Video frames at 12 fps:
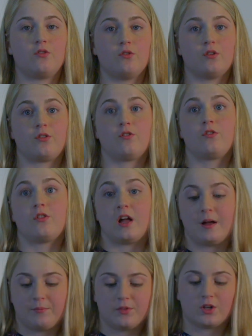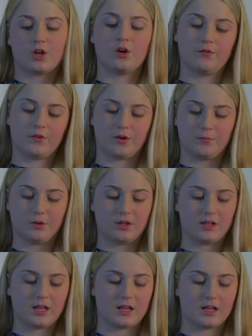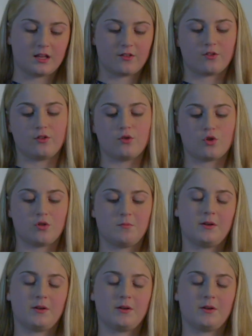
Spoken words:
do to stop the covert bullying and exclusion,